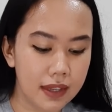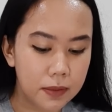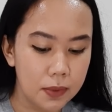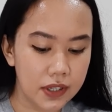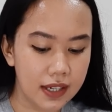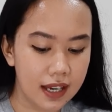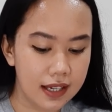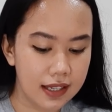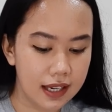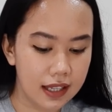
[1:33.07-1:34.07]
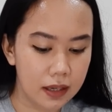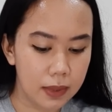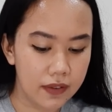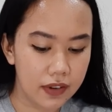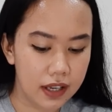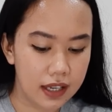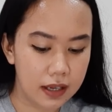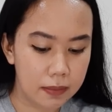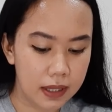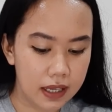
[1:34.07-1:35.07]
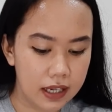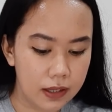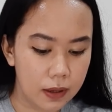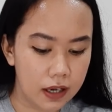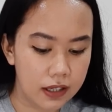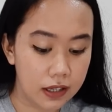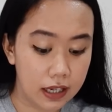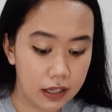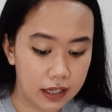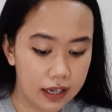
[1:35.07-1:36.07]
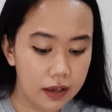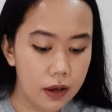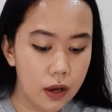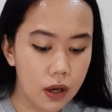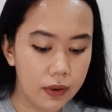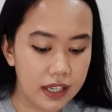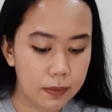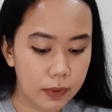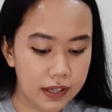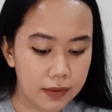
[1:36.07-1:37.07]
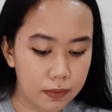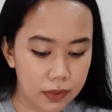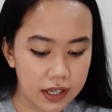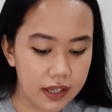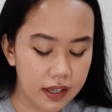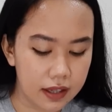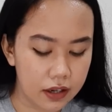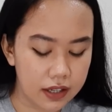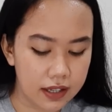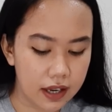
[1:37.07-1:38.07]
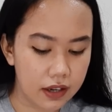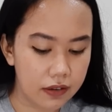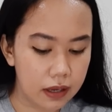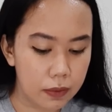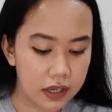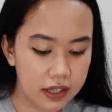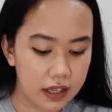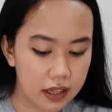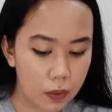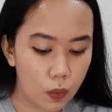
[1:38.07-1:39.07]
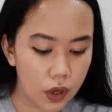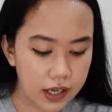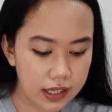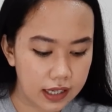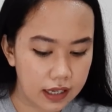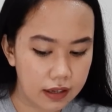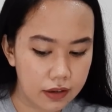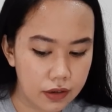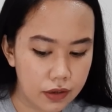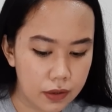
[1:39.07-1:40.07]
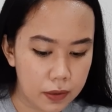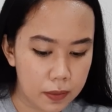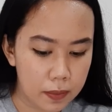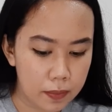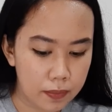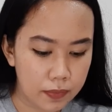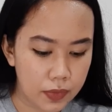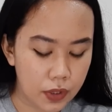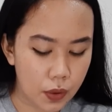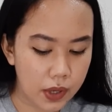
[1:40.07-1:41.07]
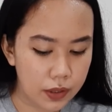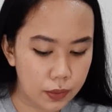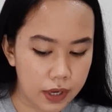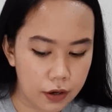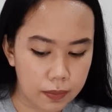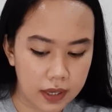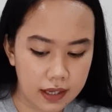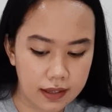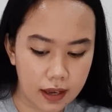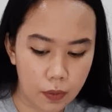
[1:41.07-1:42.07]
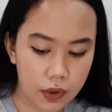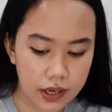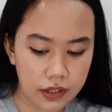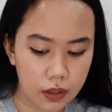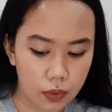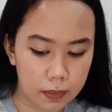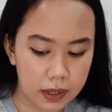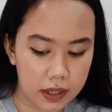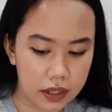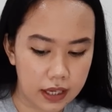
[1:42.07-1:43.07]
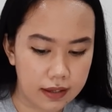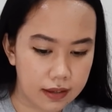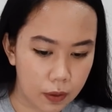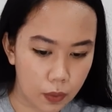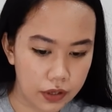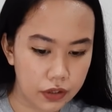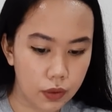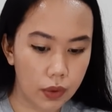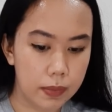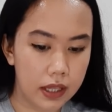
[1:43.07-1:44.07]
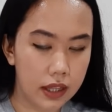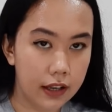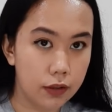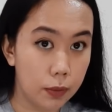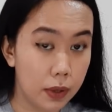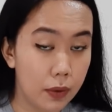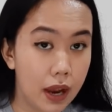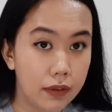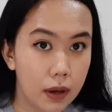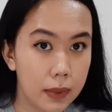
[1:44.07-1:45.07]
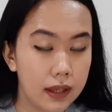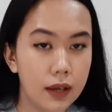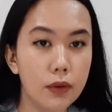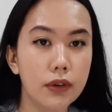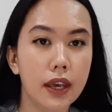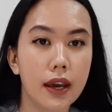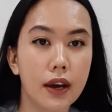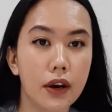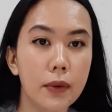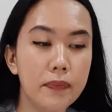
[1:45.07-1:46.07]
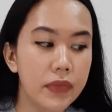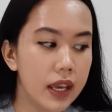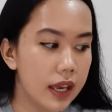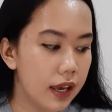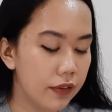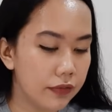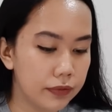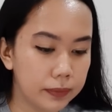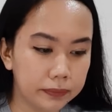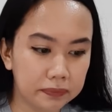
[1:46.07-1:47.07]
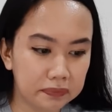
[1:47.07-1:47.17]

This person has like a little bit of an inability to articulate or express what is it that they're desiring, what is it that they're wanting. So it's weird because they want to rebuild things. They want to rebuild things from the ground up, and they don't care if